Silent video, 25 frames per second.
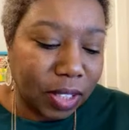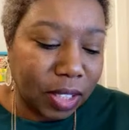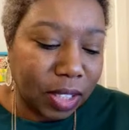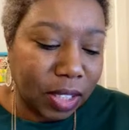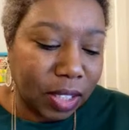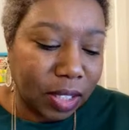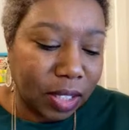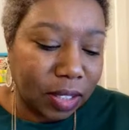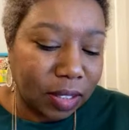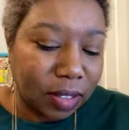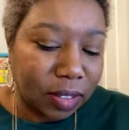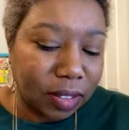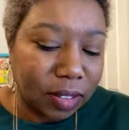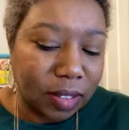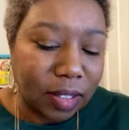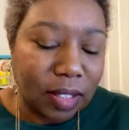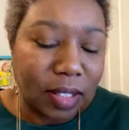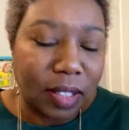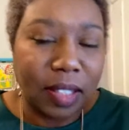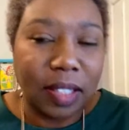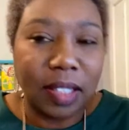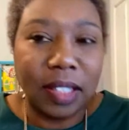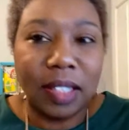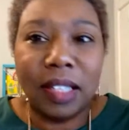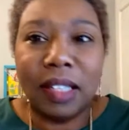things
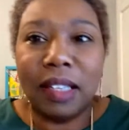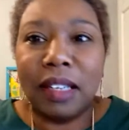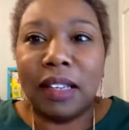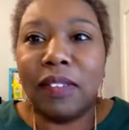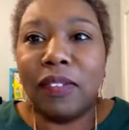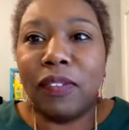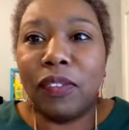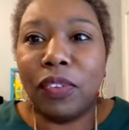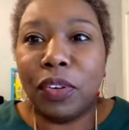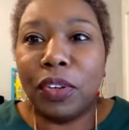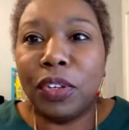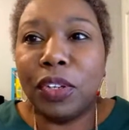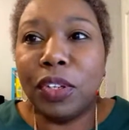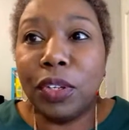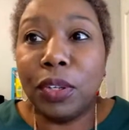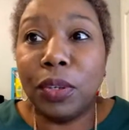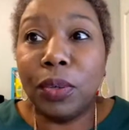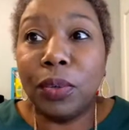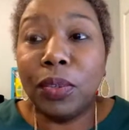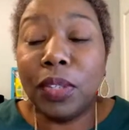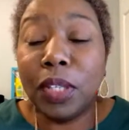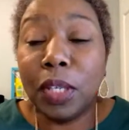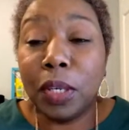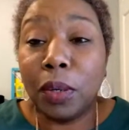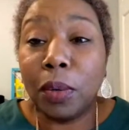for
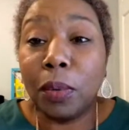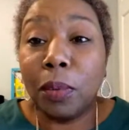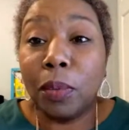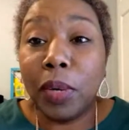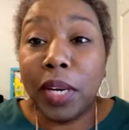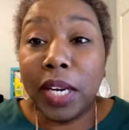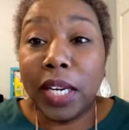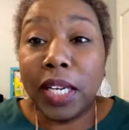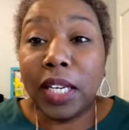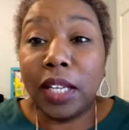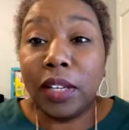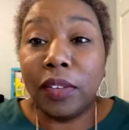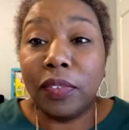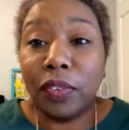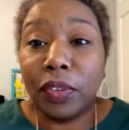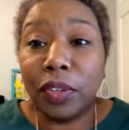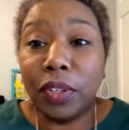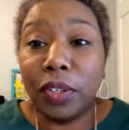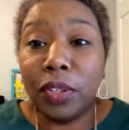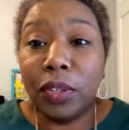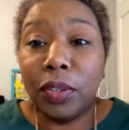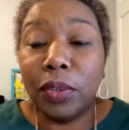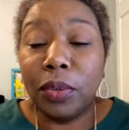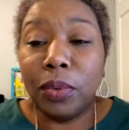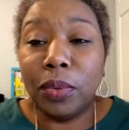you that are waiting for
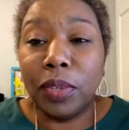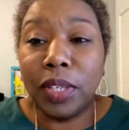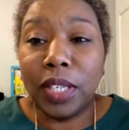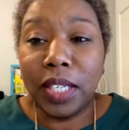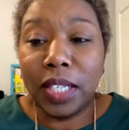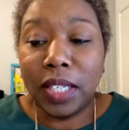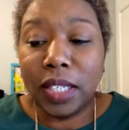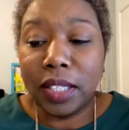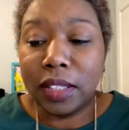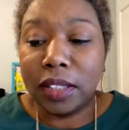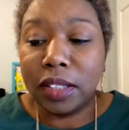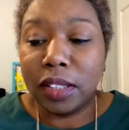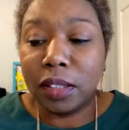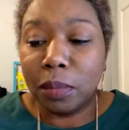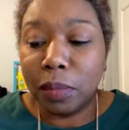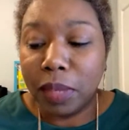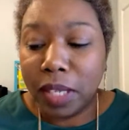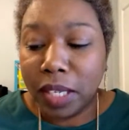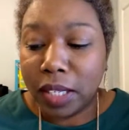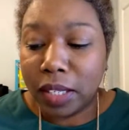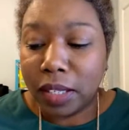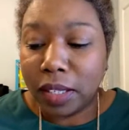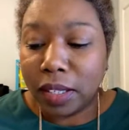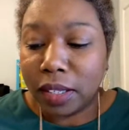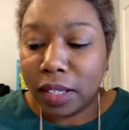you in
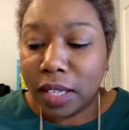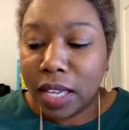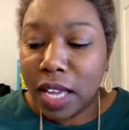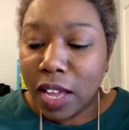Jamaica.